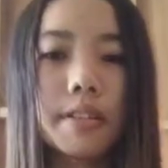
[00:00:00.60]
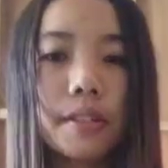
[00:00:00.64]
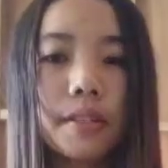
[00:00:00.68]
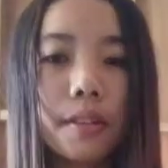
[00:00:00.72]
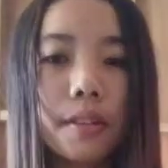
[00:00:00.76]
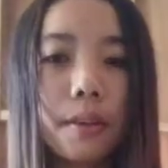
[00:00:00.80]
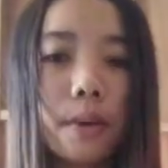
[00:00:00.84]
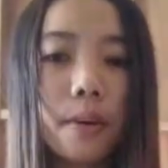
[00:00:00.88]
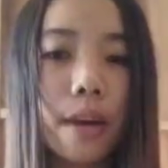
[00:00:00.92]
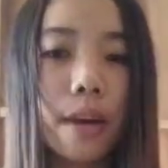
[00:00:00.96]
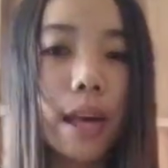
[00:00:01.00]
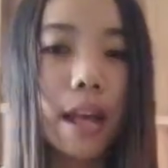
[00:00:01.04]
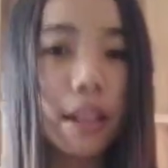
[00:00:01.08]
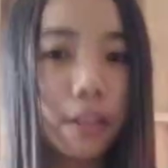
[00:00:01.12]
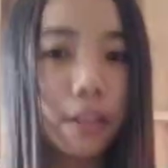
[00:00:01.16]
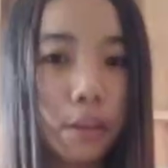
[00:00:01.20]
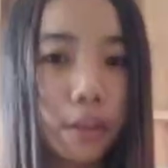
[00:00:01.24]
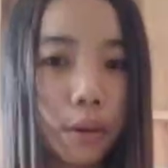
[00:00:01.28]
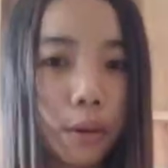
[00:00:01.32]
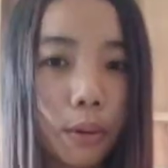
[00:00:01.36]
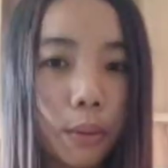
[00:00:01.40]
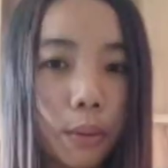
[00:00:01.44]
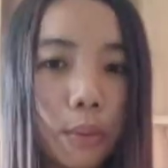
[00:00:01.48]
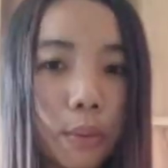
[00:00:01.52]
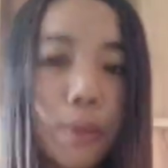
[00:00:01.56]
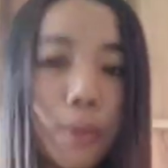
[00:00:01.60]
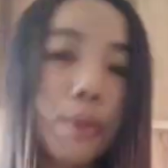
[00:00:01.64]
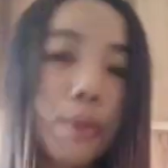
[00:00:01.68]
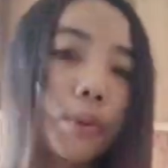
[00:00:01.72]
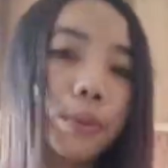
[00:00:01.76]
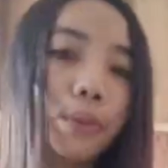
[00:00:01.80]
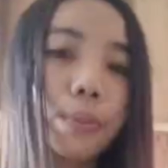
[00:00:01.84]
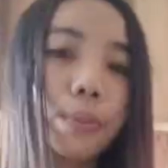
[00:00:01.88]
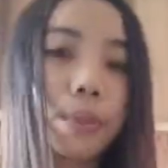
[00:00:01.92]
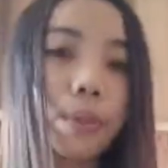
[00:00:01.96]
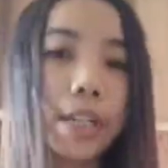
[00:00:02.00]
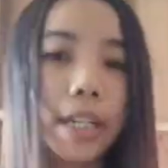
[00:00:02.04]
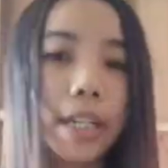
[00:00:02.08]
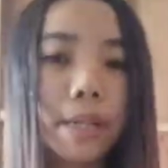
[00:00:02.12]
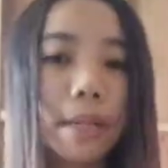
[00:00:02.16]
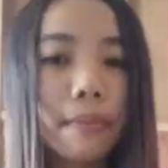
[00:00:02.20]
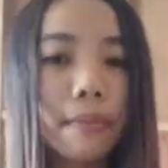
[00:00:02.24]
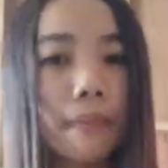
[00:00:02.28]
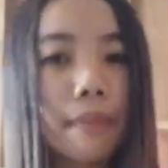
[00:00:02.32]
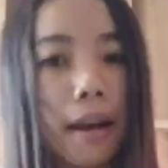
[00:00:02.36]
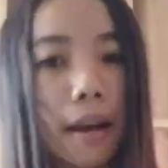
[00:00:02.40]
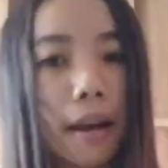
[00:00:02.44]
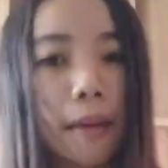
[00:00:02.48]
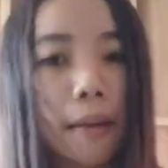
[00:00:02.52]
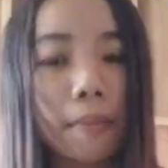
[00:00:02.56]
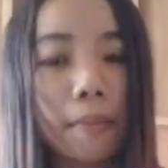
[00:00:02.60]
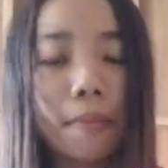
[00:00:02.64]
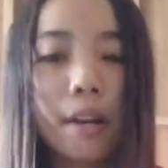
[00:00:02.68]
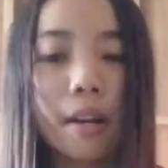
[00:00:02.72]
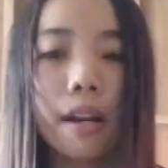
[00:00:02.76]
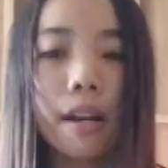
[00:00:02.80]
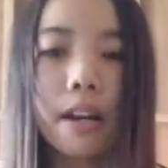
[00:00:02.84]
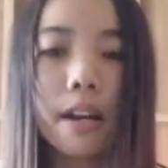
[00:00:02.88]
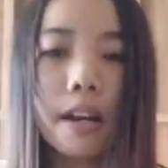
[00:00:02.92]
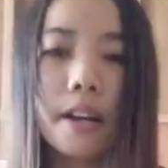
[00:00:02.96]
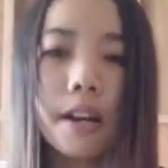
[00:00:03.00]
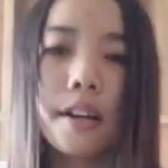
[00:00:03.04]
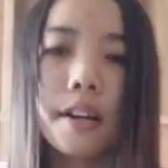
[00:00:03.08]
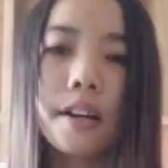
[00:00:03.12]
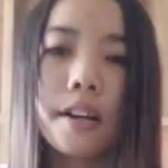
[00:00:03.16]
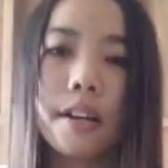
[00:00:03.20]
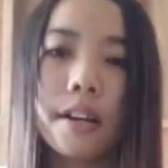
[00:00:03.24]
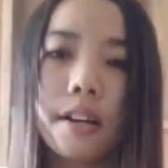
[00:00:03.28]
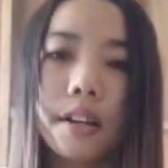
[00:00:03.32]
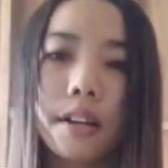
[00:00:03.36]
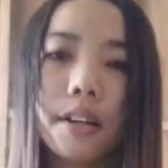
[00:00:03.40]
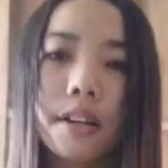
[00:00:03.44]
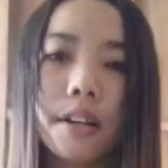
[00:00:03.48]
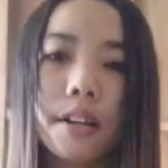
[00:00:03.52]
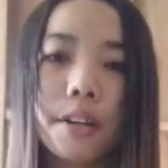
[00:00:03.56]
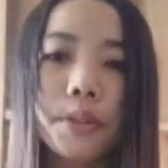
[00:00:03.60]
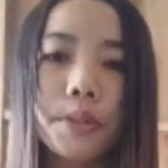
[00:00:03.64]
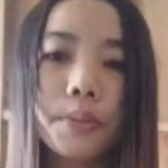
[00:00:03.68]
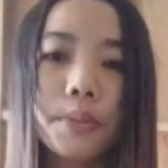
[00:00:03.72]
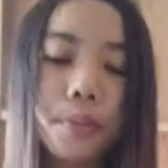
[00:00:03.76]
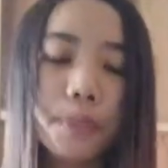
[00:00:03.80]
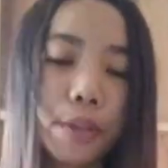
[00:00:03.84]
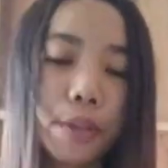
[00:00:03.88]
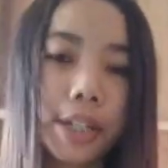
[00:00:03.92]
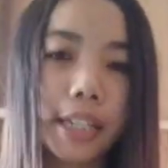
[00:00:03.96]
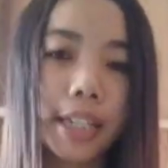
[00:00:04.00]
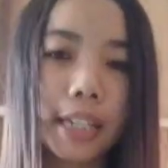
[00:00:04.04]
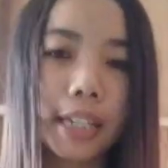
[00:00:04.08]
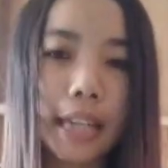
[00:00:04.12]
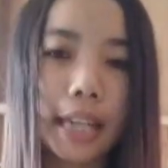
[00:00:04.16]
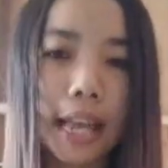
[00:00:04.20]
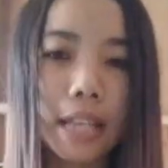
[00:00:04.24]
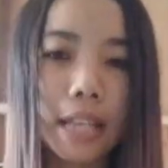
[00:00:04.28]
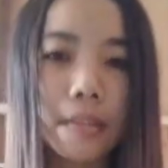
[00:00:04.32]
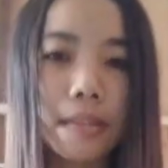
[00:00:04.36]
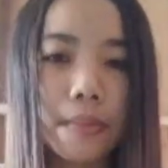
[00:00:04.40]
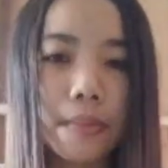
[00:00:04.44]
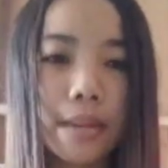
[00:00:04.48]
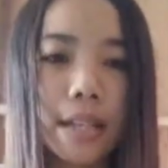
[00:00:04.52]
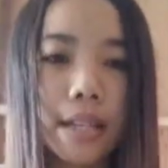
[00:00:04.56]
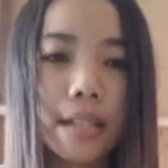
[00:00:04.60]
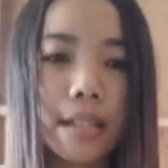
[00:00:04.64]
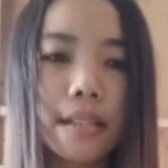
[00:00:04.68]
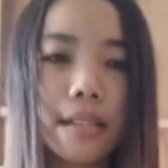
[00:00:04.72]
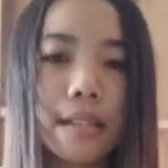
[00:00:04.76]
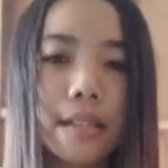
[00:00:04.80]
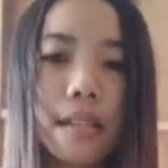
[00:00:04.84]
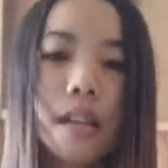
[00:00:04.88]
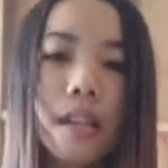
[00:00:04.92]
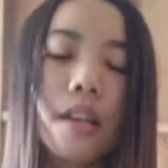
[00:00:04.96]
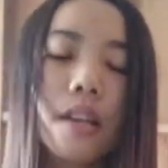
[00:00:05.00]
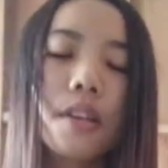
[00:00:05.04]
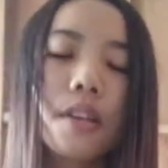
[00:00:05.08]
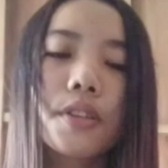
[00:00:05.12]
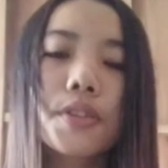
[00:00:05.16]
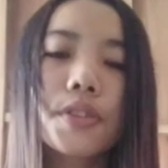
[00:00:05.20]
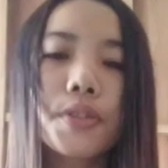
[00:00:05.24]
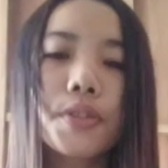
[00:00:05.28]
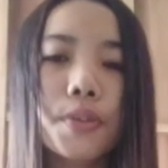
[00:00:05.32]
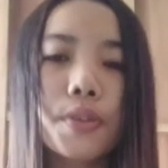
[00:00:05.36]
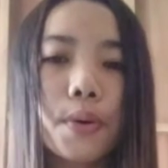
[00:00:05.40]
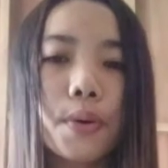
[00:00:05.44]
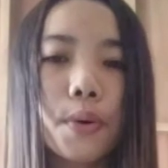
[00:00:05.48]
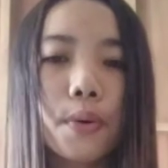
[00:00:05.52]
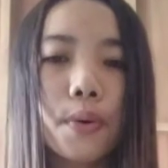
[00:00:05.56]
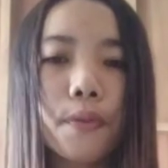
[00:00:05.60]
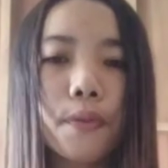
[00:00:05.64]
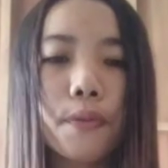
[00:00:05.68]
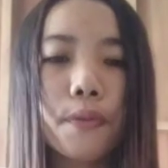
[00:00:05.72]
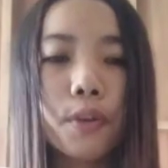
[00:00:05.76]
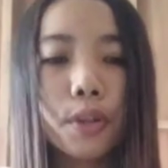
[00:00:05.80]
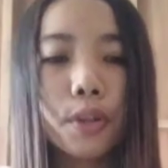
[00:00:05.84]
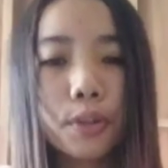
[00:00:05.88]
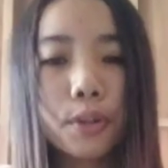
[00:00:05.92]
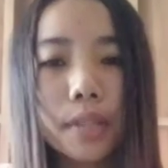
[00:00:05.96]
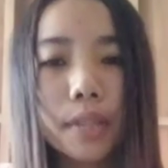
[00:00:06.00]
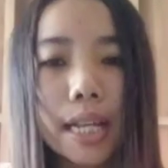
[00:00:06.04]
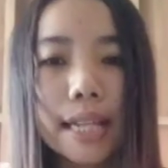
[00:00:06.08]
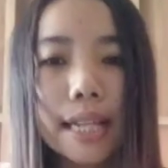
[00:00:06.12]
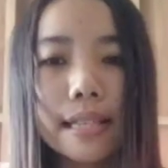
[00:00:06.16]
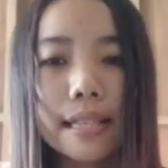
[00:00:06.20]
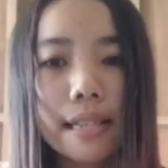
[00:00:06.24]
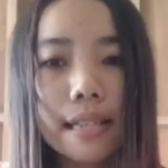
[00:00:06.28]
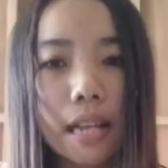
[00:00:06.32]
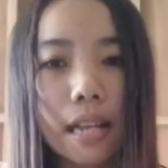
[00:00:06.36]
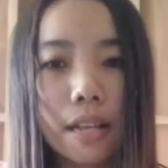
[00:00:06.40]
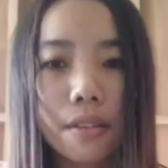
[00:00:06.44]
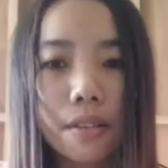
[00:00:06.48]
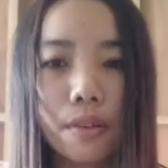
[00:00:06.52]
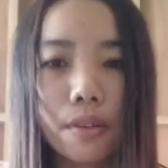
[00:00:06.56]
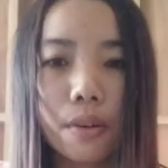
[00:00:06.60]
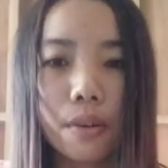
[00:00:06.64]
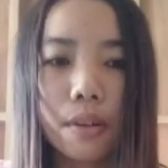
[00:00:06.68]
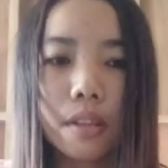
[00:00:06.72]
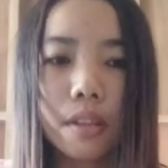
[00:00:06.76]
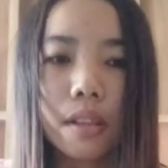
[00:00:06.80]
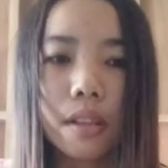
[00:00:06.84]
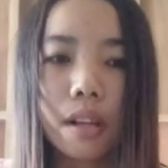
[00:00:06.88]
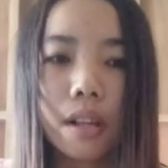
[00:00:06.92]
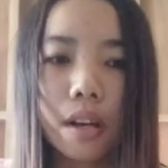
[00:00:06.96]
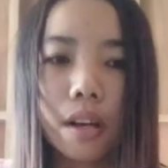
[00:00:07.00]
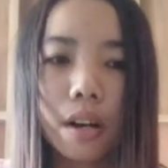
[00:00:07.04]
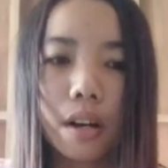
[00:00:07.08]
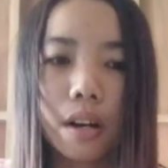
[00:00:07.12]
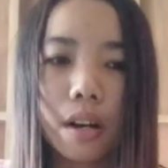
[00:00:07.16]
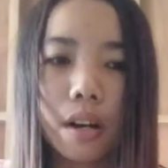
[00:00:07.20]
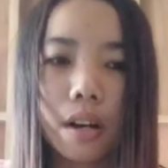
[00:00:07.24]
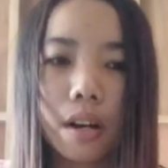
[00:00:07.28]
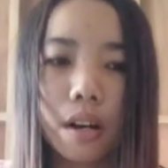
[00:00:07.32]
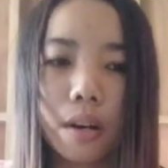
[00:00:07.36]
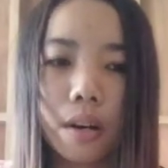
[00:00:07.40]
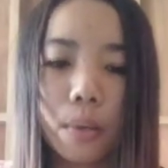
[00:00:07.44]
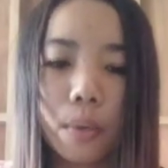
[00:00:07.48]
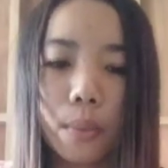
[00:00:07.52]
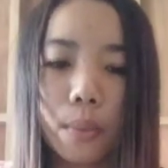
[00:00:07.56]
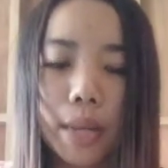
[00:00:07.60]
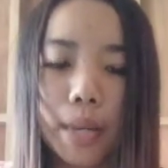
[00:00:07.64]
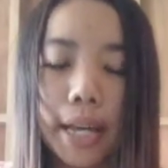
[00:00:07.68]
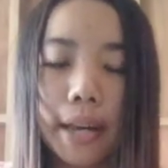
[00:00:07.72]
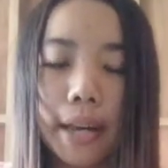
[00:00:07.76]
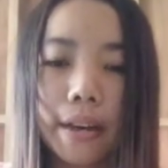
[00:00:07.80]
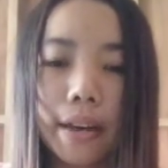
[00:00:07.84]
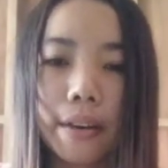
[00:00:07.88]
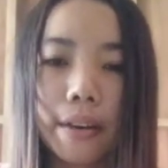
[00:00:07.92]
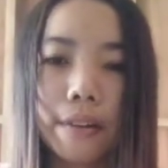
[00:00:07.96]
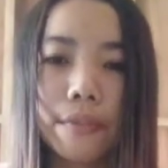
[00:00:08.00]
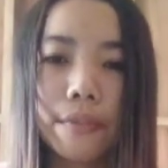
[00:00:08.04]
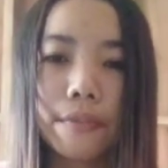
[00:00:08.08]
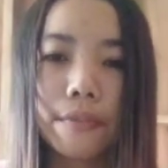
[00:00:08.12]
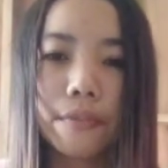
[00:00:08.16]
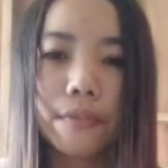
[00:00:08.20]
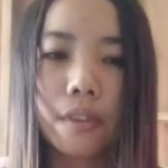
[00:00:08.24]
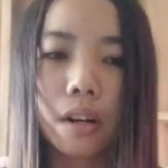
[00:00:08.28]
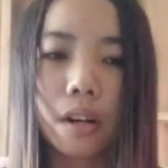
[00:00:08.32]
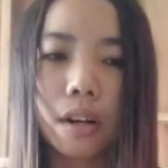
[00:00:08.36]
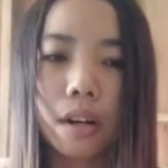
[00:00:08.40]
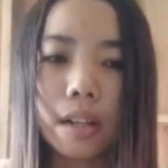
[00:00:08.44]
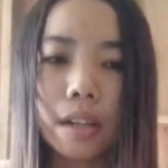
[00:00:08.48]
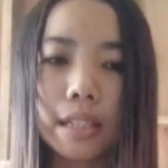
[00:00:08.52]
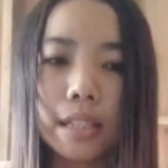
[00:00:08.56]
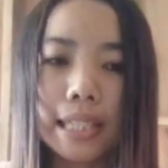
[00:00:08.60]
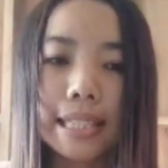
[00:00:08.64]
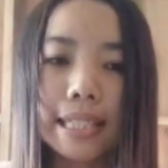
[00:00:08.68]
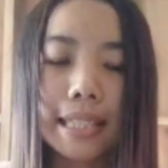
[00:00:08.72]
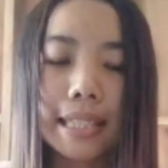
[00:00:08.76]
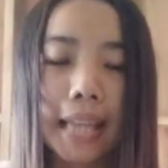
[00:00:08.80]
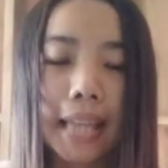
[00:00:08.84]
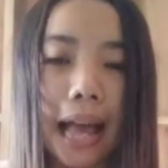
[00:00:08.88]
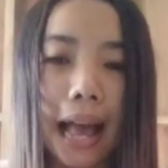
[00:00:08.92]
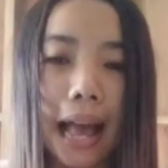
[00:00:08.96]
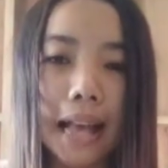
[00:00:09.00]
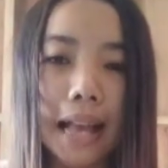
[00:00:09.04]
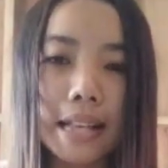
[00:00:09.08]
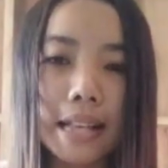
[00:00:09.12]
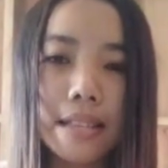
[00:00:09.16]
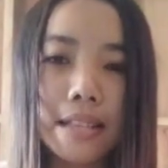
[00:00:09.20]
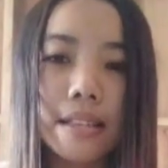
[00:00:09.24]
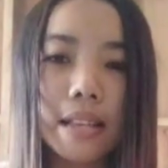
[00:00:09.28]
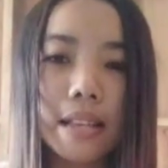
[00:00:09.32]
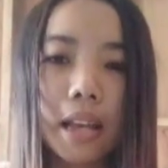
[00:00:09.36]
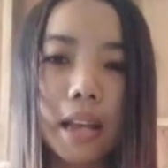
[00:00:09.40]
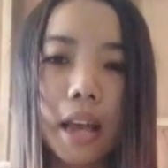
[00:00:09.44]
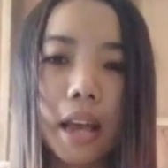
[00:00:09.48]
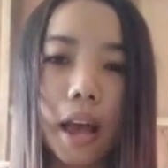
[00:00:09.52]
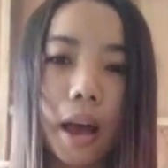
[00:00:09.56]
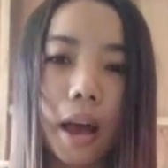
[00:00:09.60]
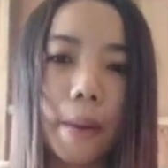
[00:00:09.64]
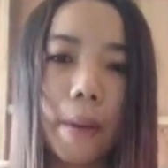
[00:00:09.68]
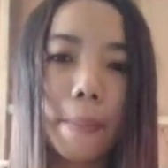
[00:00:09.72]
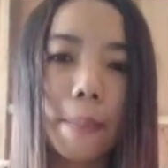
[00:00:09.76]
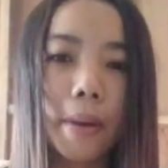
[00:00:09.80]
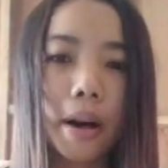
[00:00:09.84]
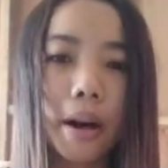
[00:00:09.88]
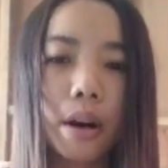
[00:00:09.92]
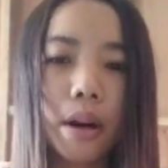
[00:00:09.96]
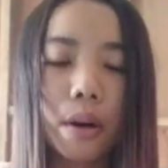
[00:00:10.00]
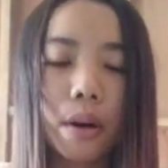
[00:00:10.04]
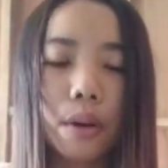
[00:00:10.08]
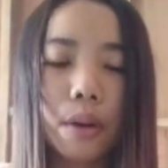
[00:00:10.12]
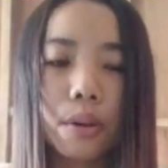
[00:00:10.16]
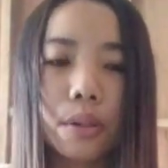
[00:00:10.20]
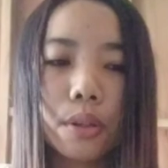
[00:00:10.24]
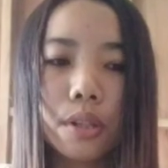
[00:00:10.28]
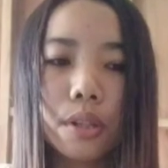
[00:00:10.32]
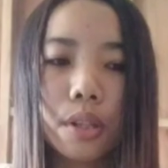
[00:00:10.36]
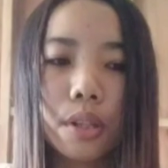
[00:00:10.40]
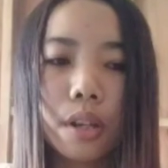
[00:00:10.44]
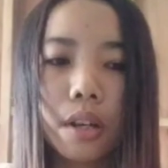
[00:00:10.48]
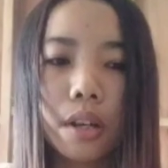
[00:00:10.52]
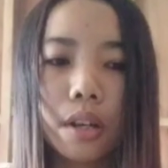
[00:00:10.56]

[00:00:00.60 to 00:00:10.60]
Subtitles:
So, hello, good morning, ma'am. Good morning, classmates. So, for today's lesson, we have discussed about